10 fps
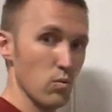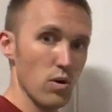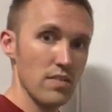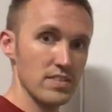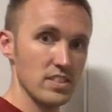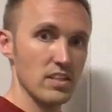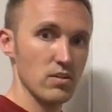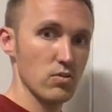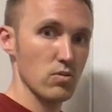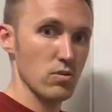We'll have a
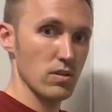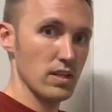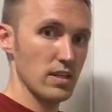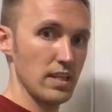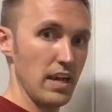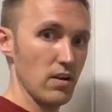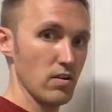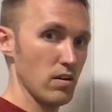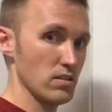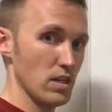single layer
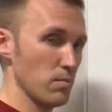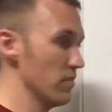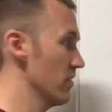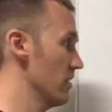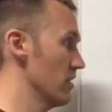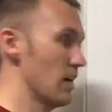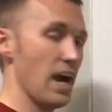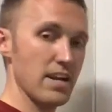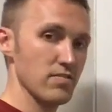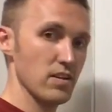on top of
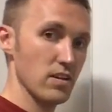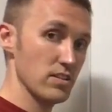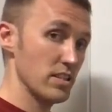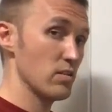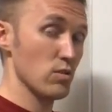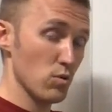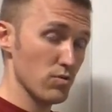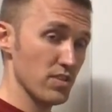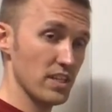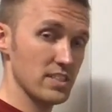a single lower
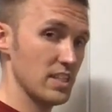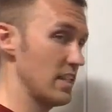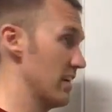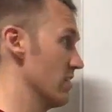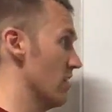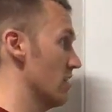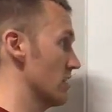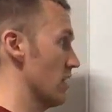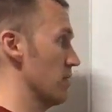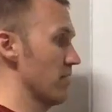velocity layer on
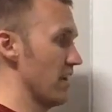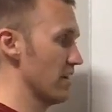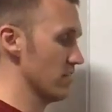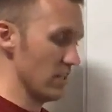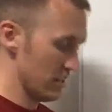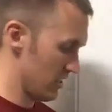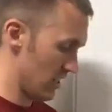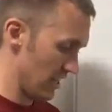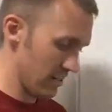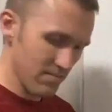top of a higher
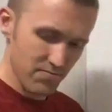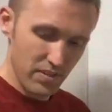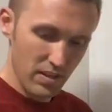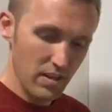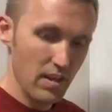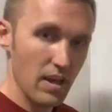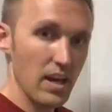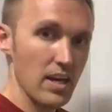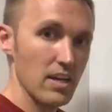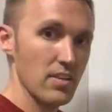velocity layer.
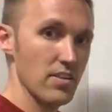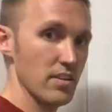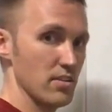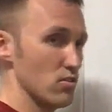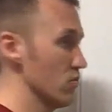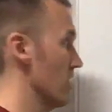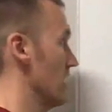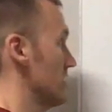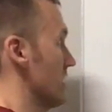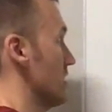And the two
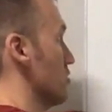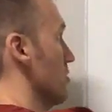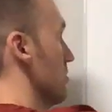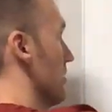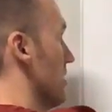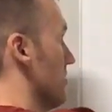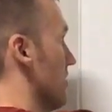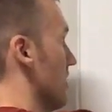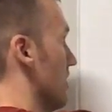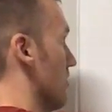velocities will be
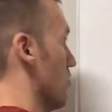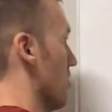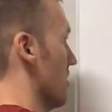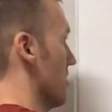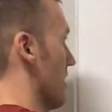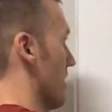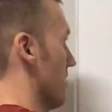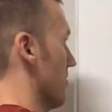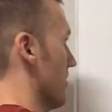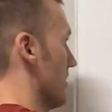v1
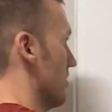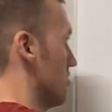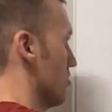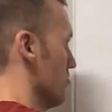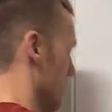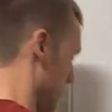and v2.